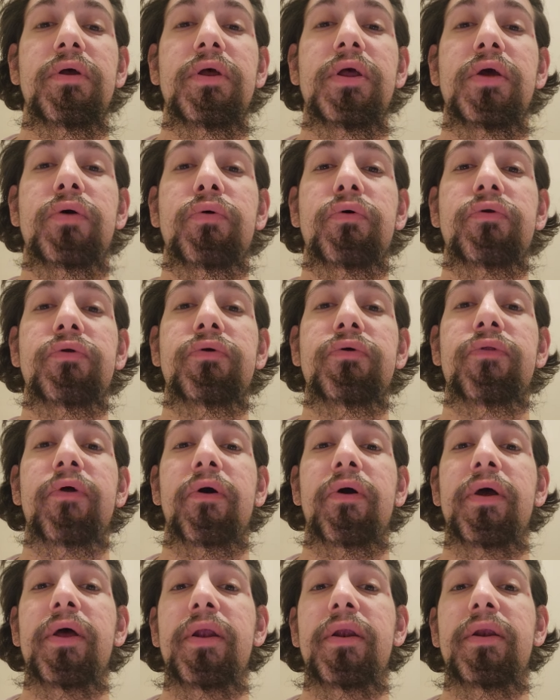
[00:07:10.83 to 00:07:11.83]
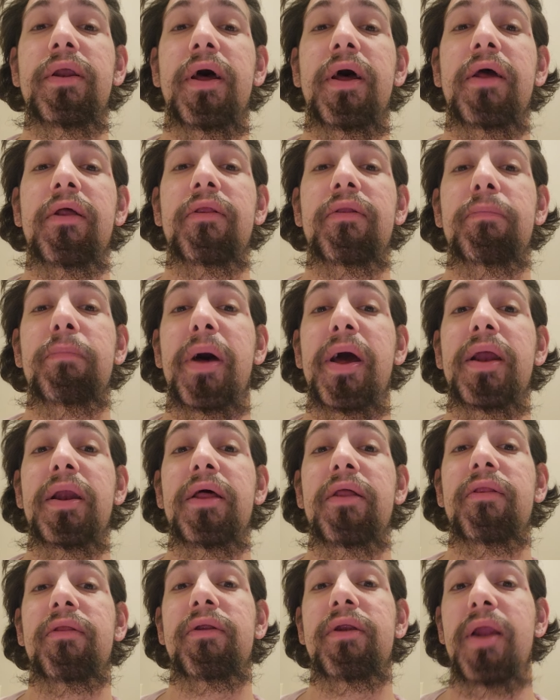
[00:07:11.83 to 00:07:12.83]
equal to their hit dice
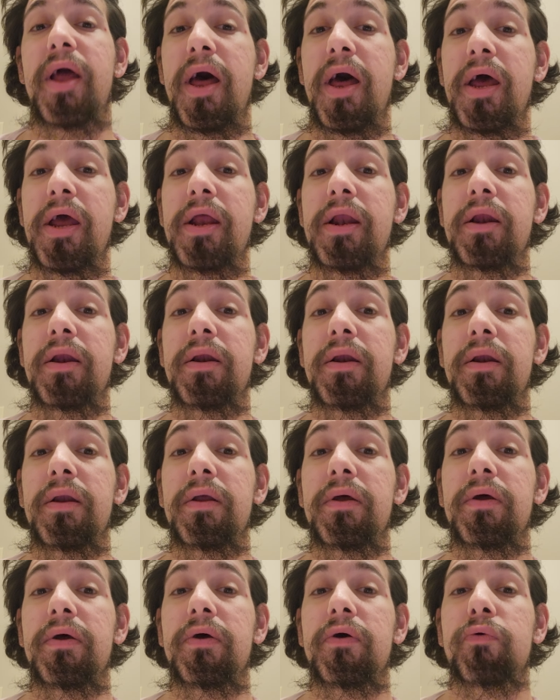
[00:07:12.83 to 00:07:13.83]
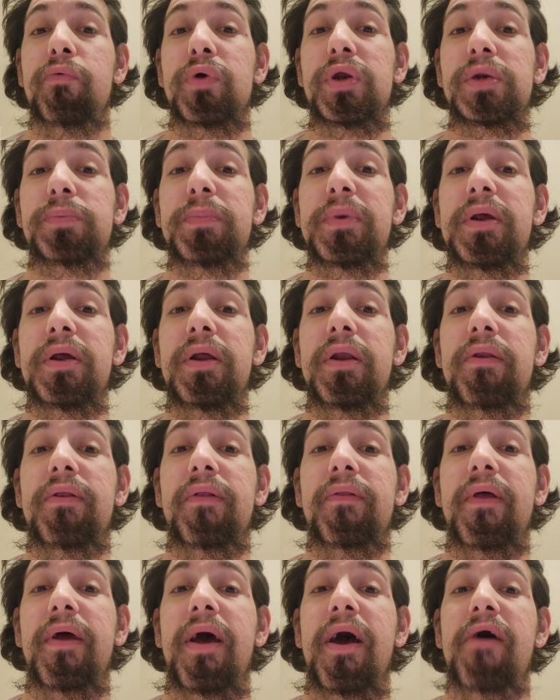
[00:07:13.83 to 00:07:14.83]
minus 9, which means
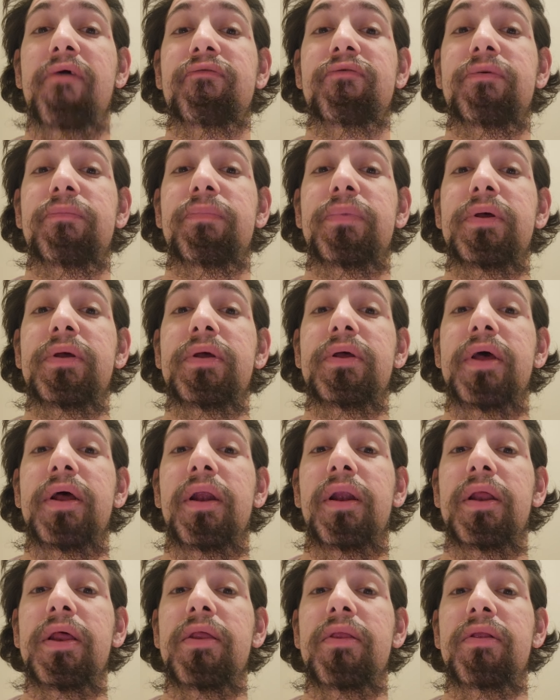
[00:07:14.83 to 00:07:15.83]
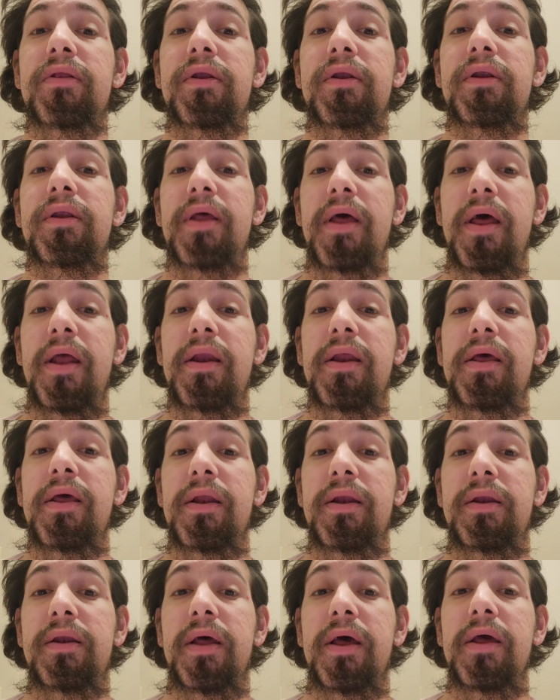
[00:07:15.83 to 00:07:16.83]
that they have to be at least 10
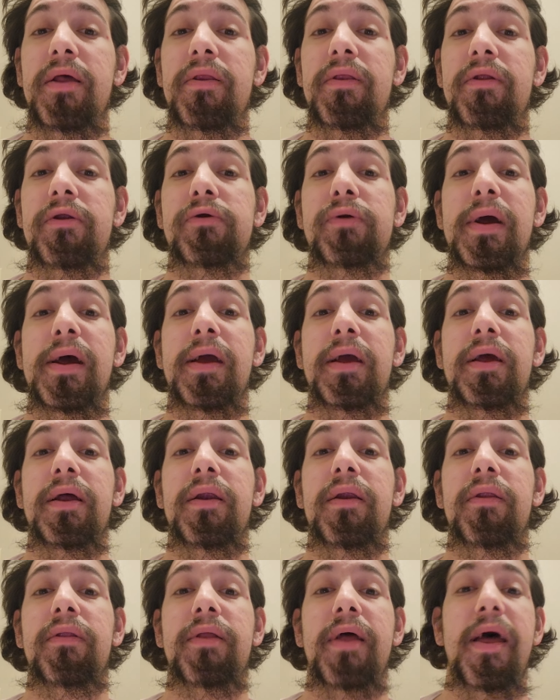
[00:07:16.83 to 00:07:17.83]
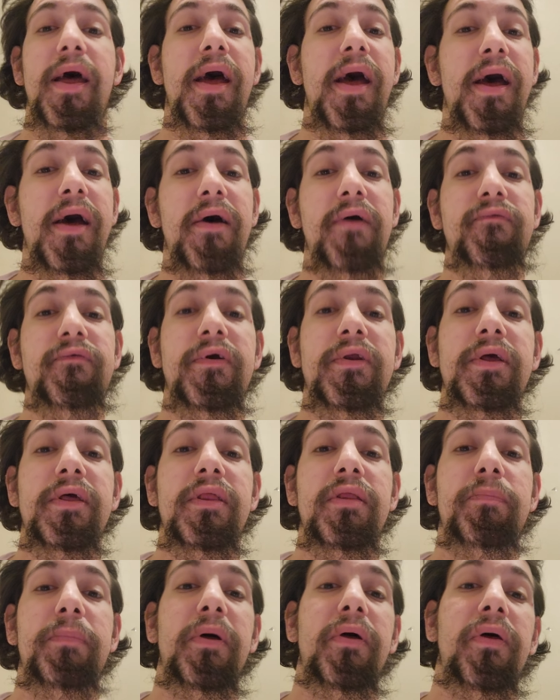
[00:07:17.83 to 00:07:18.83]
hit dice dragons to have any
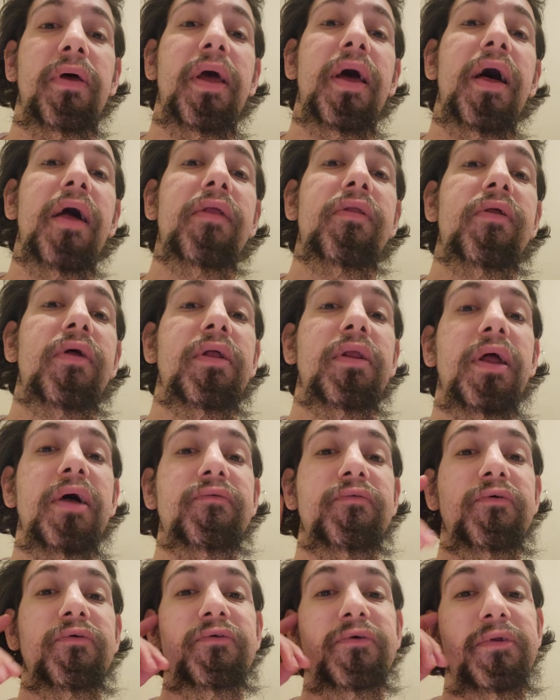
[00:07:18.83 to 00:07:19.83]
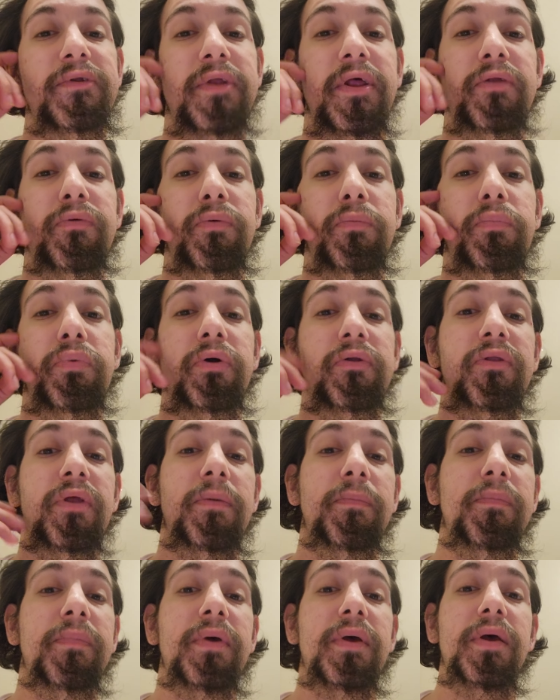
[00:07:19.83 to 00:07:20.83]
spell casting levels, and this would put
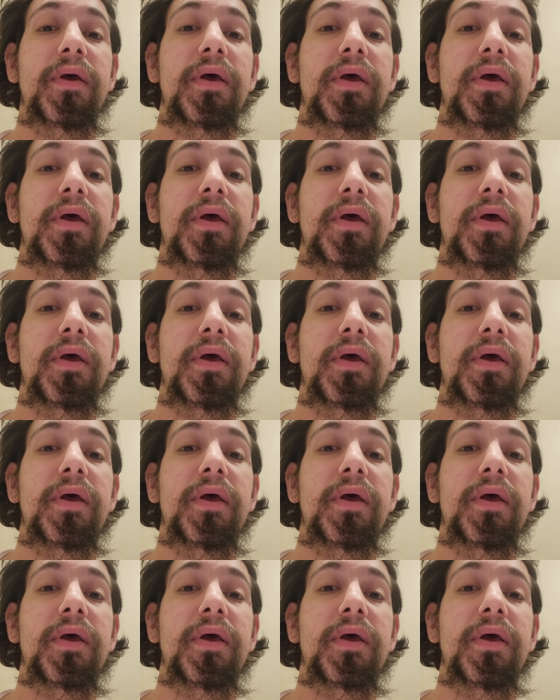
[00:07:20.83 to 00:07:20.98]
them